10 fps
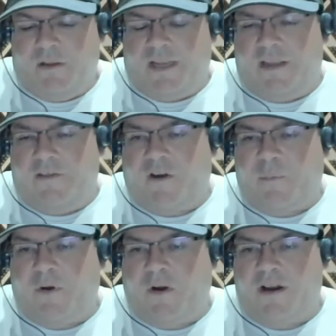if our
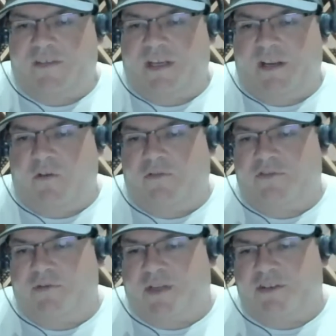products can go through
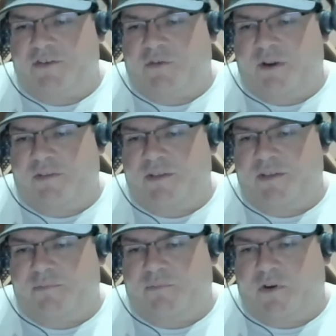substantial equivalence
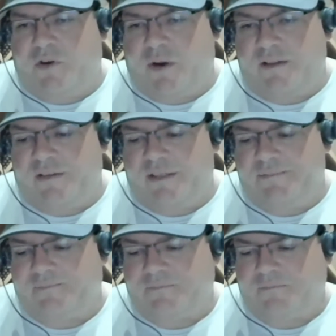correctly,
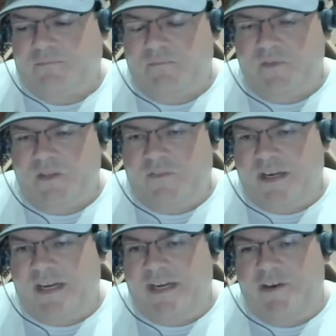then
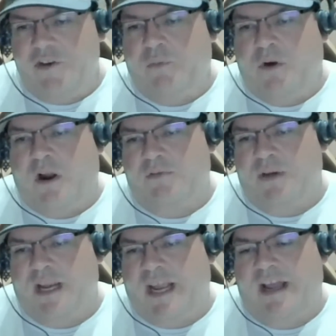any new product
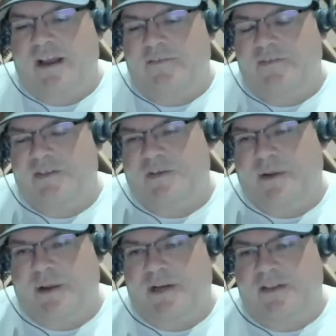we have is going to
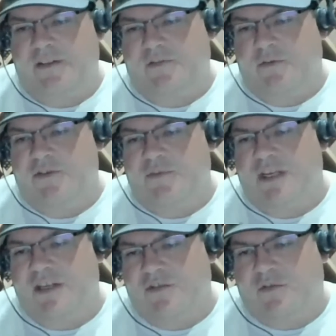be able to get through
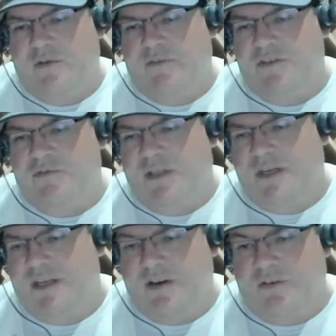substantial equivalence within
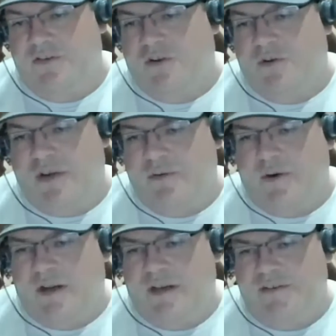a year or so
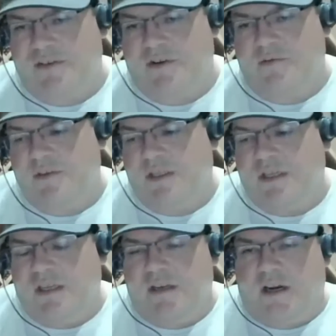anyway. So
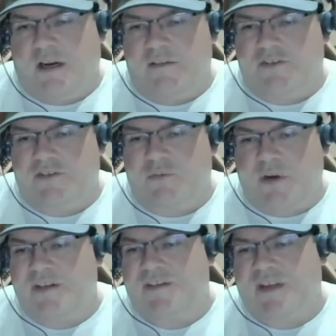uh, should we
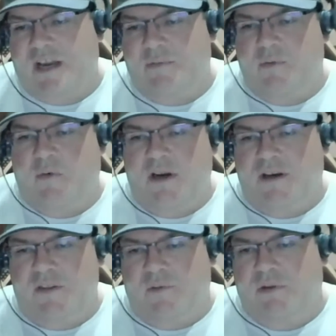decide we want
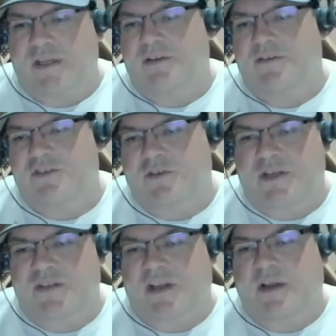another blend or should we
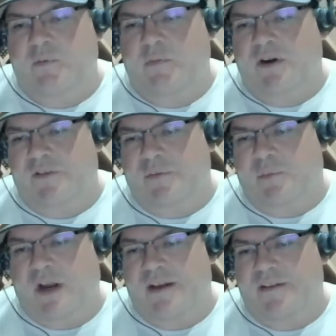decide we want another
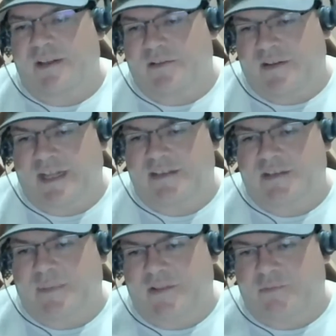brand, then that's
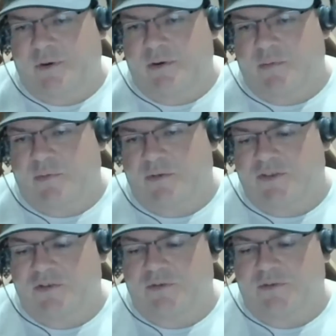the pathway we'll
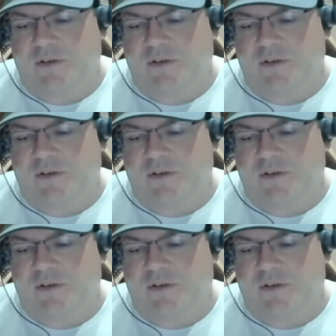pursue.